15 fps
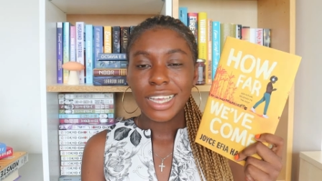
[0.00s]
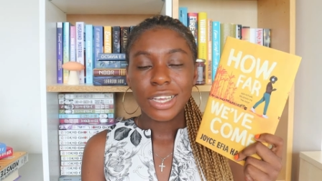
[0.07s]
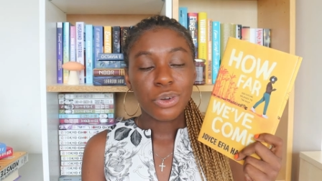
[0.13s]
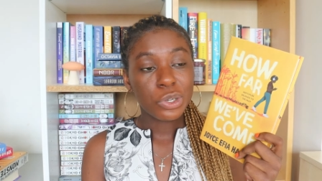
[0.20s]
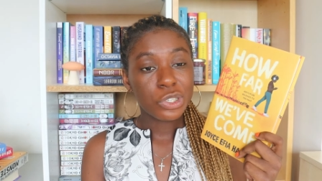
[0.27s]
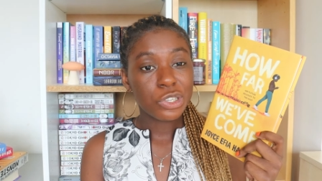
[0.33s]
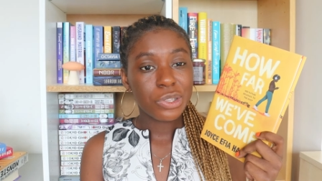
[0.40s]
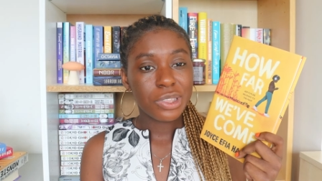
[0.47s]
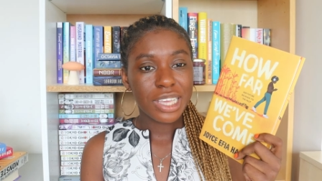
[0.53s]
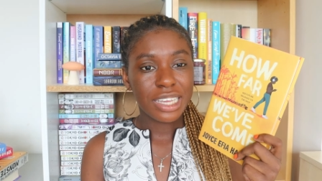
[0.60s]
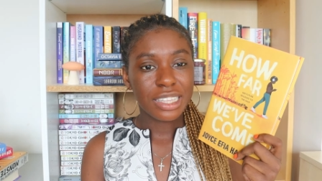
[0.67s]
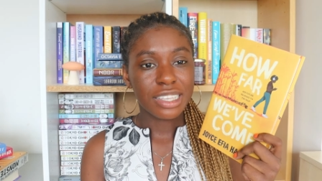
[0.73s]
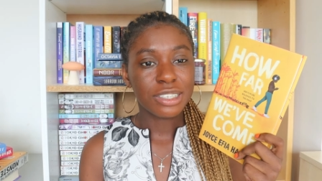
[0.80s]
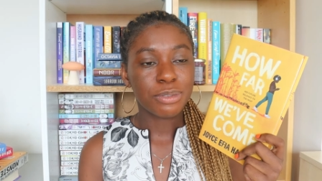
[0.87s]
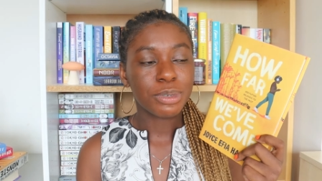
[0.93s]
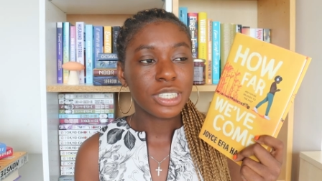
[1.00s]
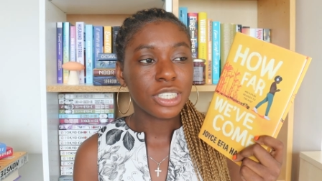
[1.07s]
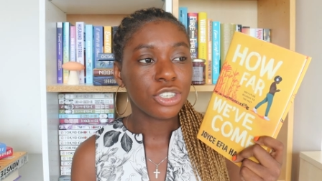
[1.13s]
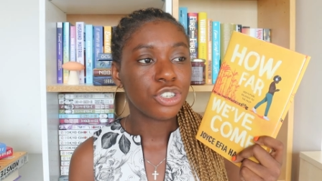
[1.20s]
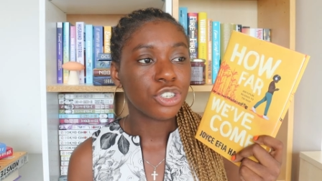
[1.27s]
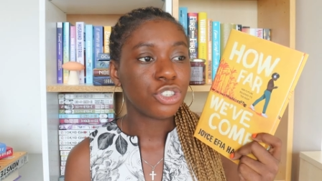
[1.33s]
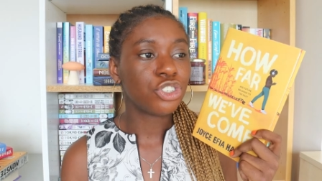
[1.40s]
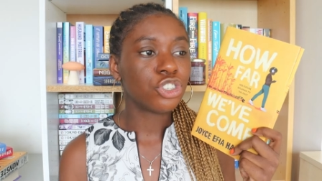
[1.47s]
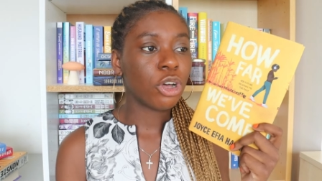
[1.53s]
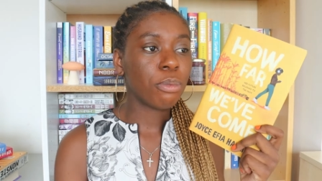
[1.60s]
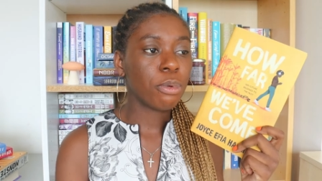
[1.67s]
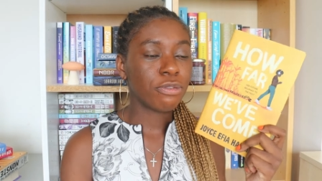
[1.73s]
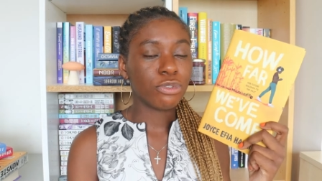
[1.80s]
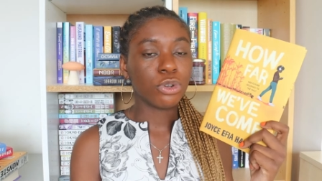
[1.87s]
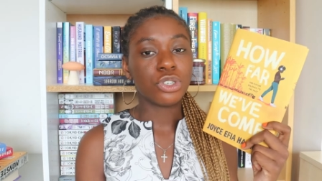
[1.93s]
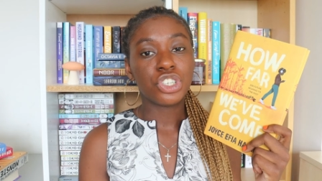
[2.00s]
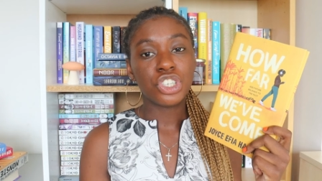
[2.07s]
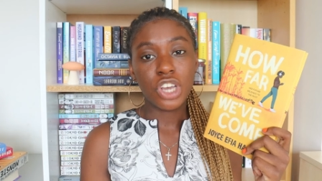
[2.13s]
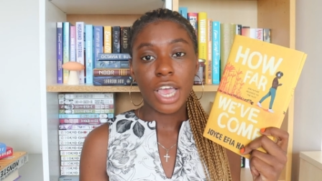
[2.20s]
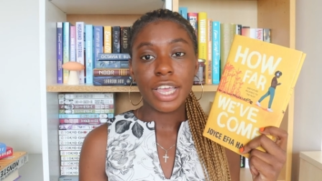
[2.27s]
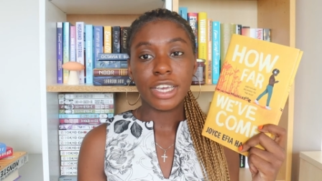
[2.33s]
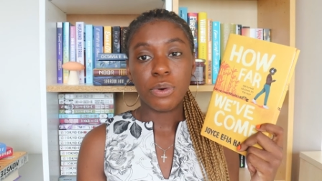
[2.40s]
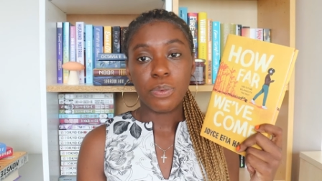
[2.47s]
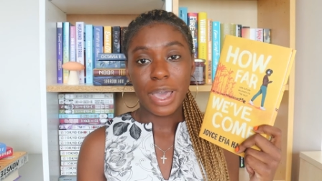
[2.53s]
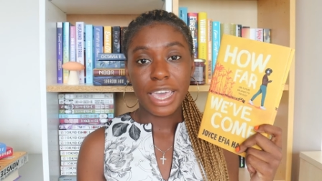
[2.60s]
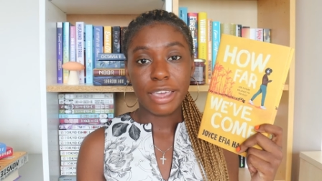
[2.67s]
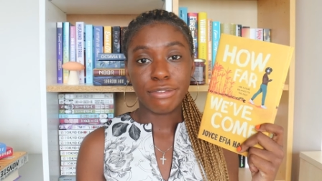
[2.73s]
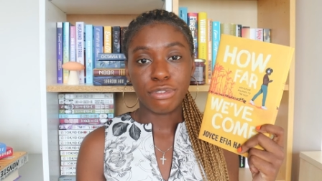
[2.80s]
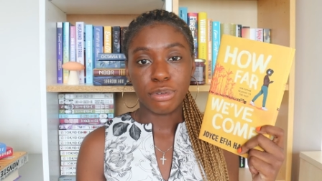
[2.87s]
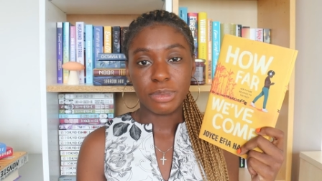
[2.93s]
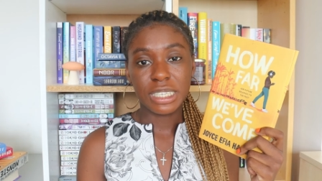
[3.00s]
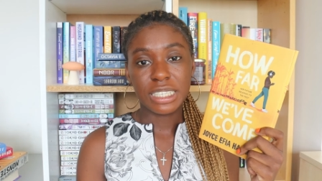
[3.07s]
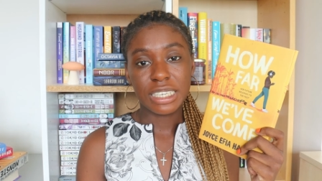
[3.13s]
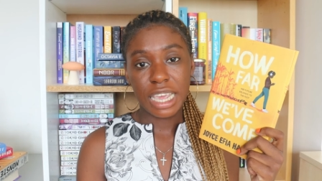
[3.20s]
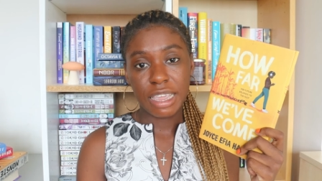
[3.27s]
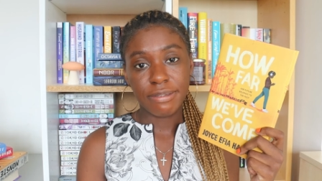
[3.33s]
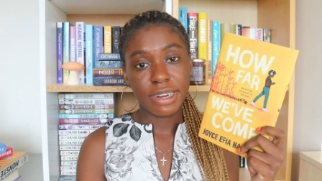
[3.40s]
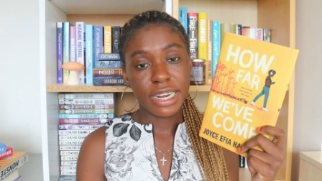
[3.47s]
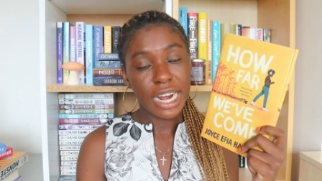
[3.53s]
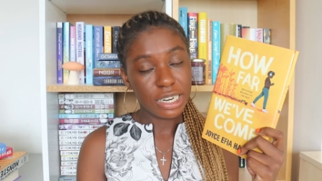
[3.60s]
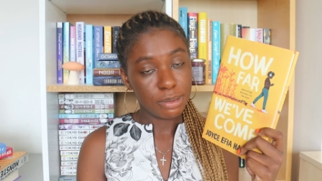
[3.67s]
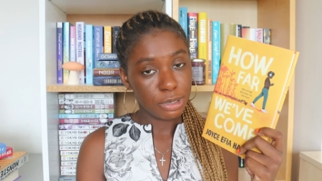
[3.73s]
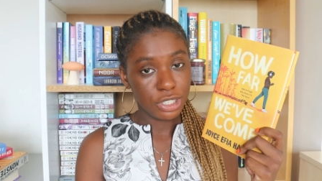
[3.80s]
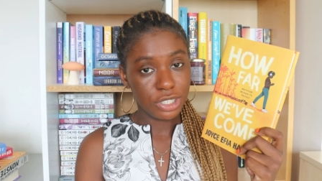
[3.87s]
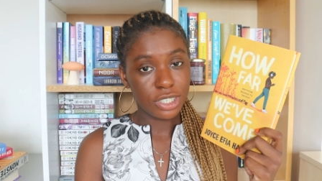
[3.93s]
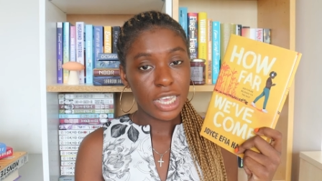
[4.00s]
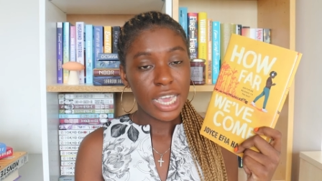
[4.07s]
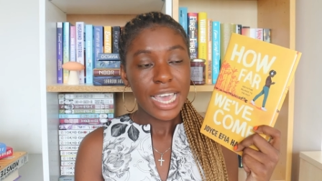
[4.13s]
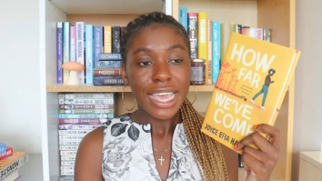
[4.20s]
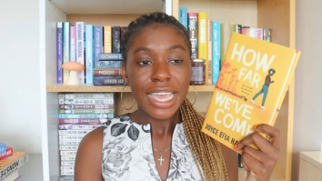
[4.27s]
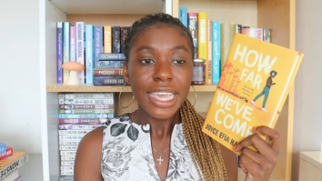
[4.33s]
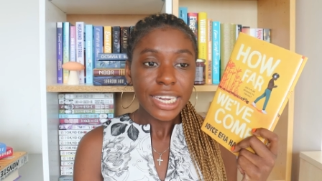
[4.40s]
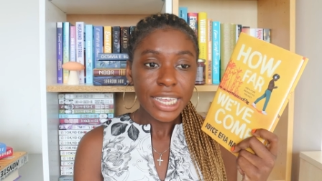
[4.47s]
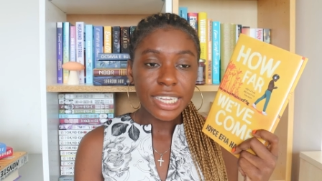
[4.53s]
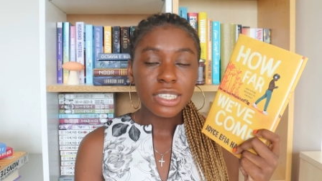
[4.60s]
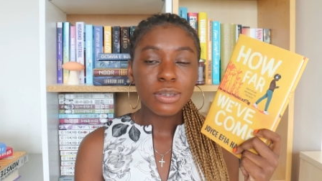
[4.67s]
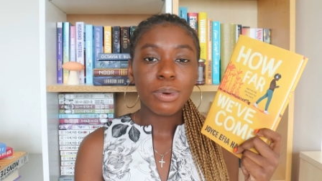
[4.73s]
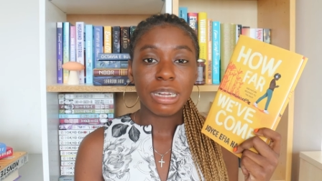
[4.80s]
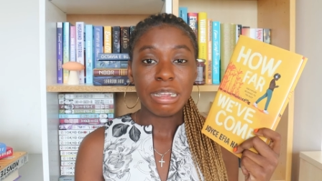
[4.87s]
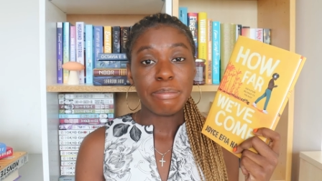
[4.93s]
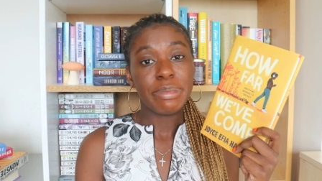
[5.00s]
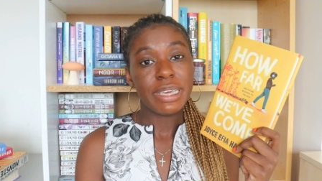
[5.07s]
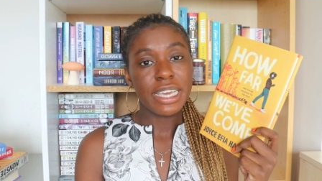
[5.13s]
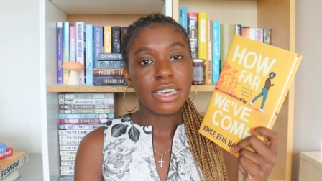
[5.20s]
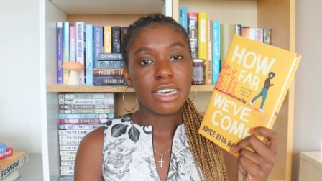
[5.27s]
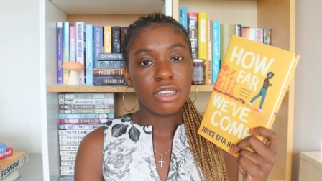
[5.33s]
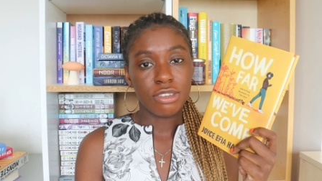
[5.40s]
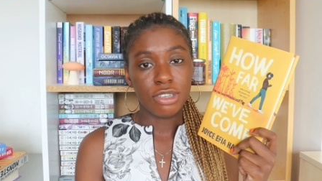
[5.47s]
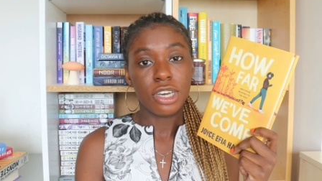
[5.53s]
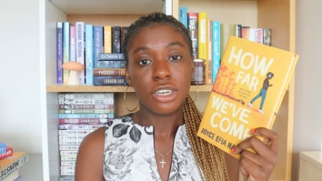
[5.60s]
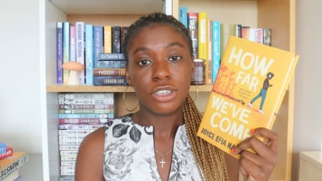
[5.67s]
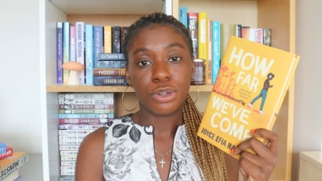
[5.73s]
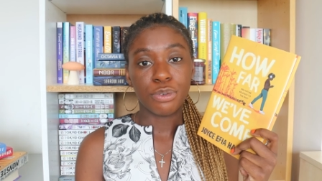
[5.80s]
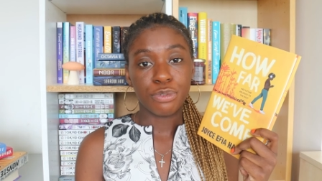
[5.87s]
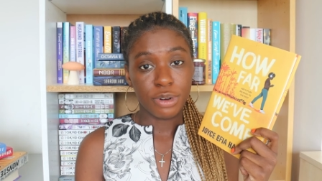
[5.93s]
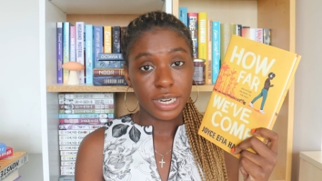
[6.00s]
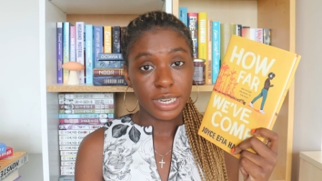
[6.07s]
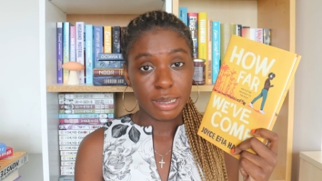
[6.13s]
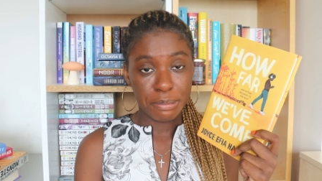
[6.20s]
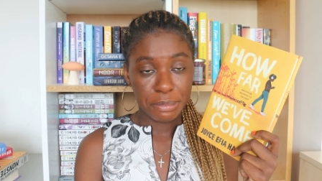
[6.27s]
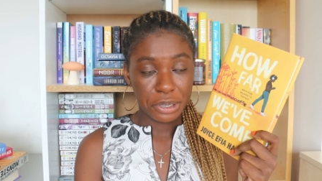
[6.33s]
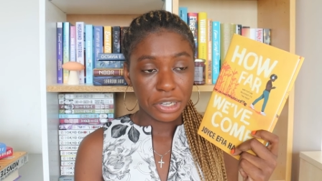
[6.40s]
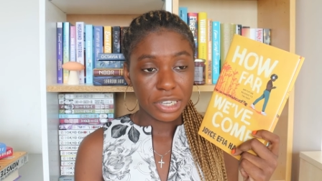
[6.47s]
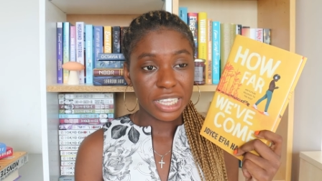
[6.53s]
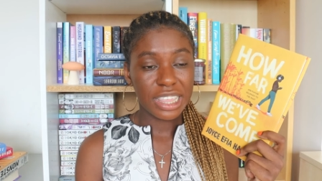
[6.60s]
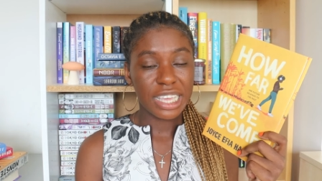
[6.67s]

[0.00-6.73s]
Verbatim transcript: And I also think this one did a good job of not shying away from the slavery elements in it while it being a young adult friendly book work.